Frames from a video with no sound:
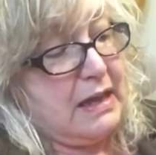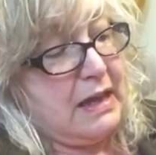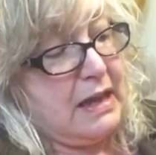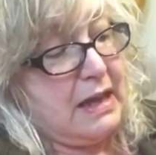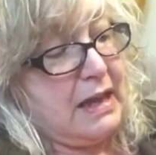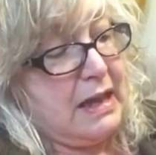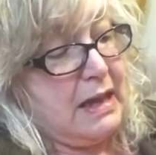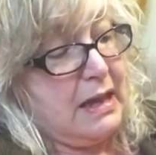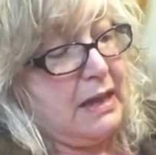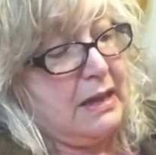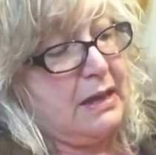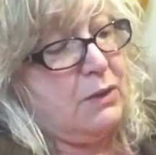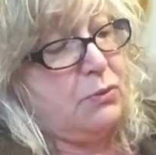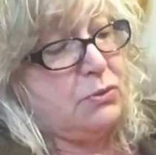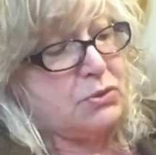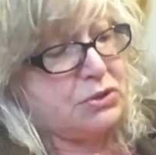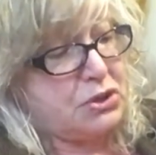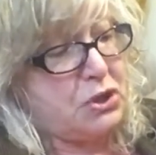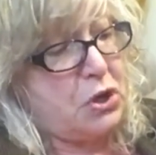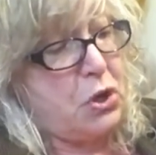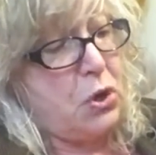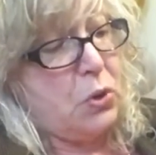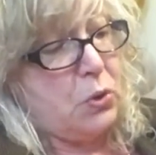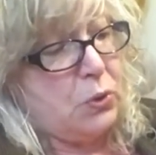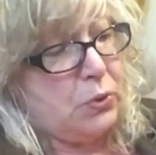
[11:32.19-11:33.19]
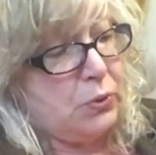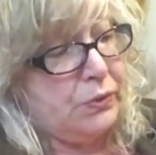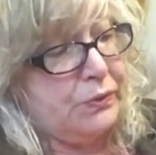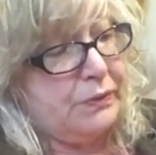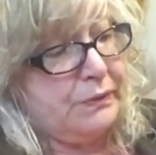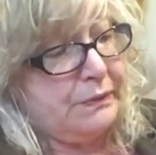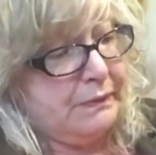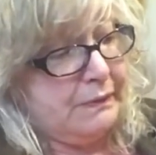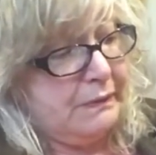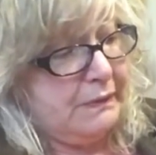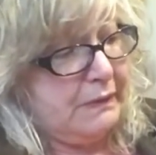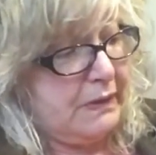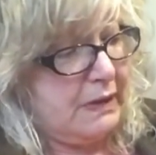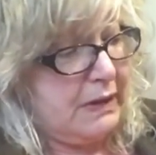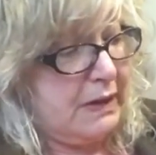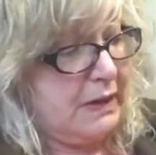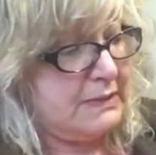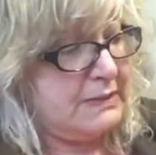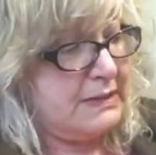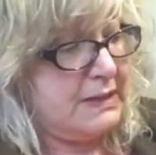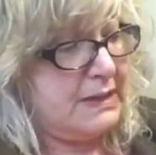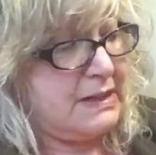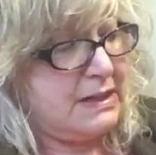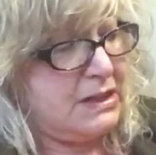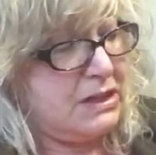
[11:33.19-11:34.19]
And it was cold. I
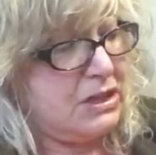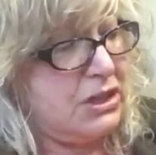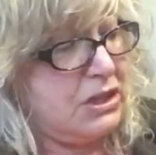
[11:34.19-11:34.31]
said